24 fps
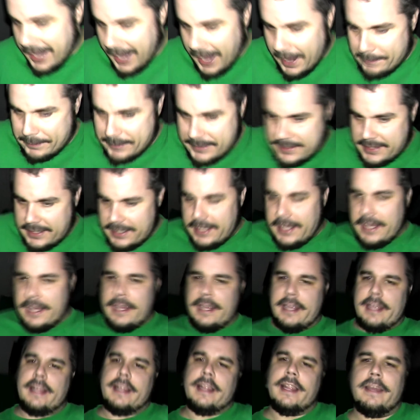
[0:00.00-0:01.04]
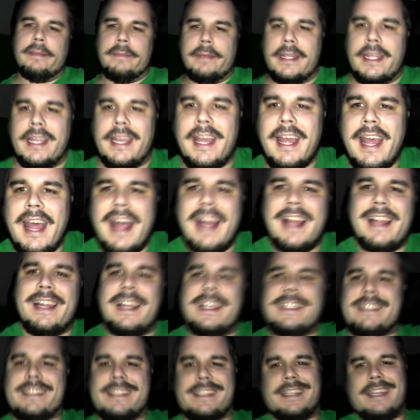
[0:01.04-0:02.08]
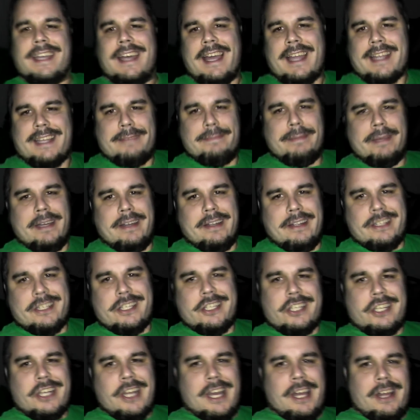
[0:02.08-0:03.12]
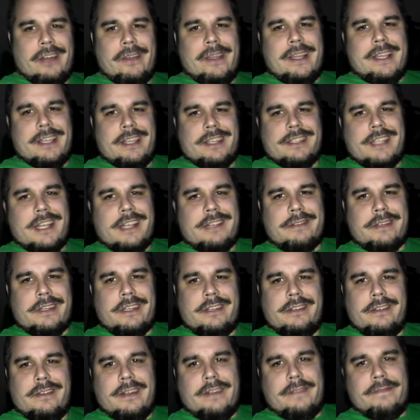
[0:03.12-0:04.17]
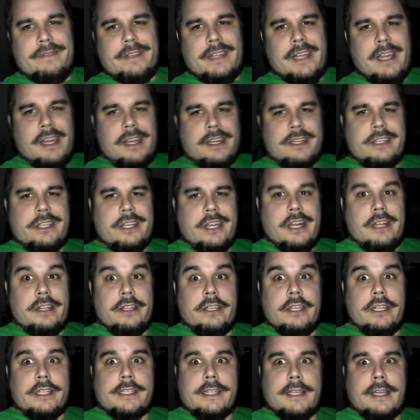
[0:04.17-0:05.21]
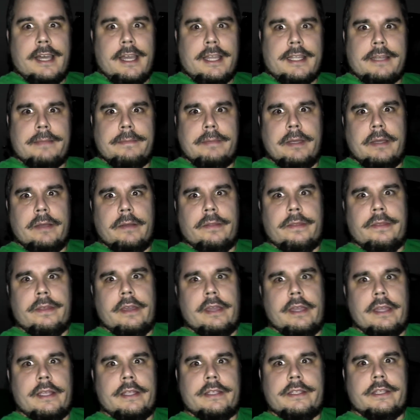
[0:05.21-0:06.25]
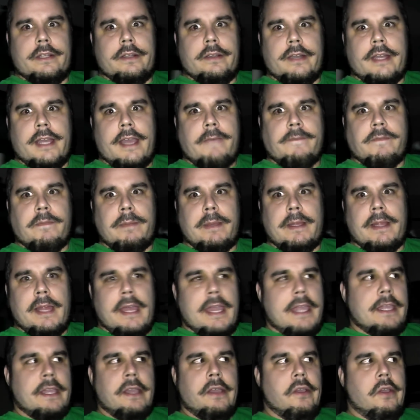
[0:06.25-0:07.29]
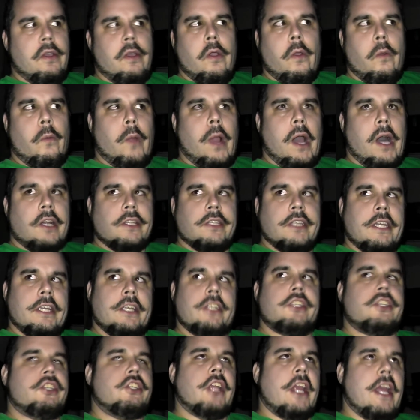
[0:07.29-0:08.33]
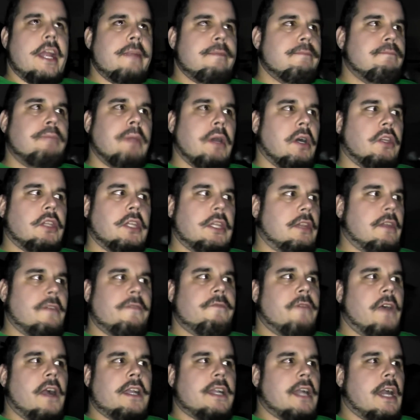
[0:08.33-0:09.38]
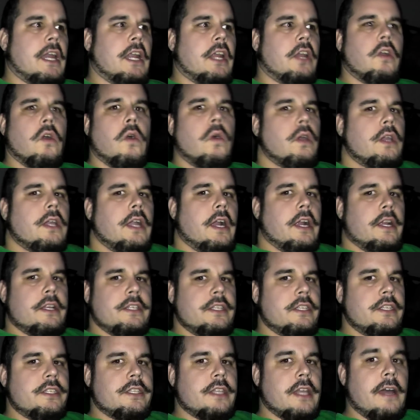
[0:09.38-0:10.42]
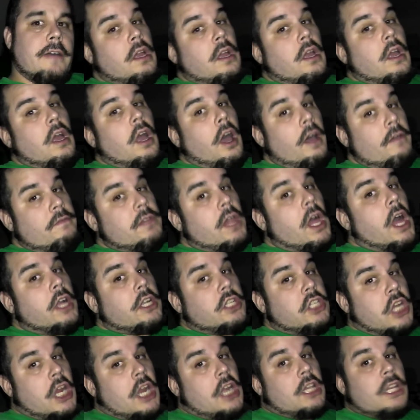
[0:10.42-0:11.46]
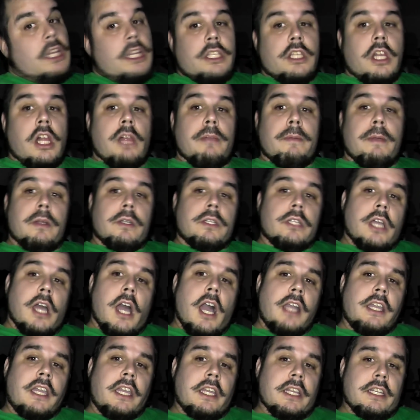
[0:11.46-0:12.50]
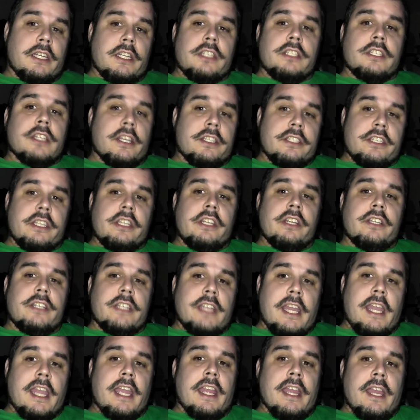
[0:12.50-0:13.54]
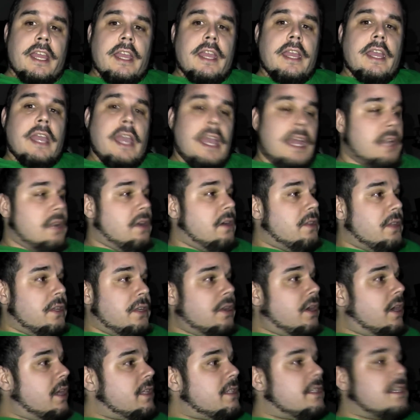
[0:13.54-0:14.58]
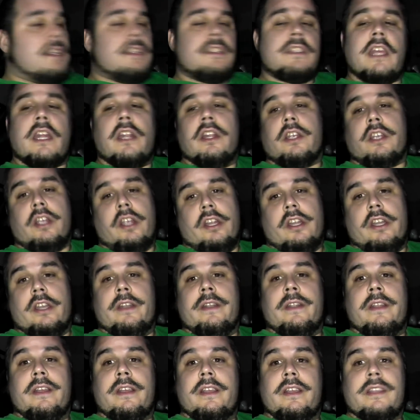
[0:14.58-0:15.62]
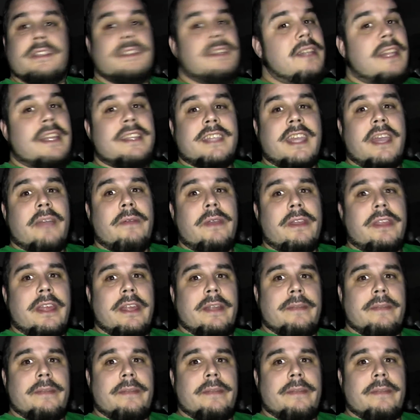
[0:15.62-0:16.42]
happened today. Let me, let's talk about it, shall we? Because that's what you do on a vlog channel. You talk about things. You don't have to be like welding shit and building the fuck out of go-karts and stuff. A vlog channel is all about talking and discussing your day and all the nonsense that occurred. So let's get with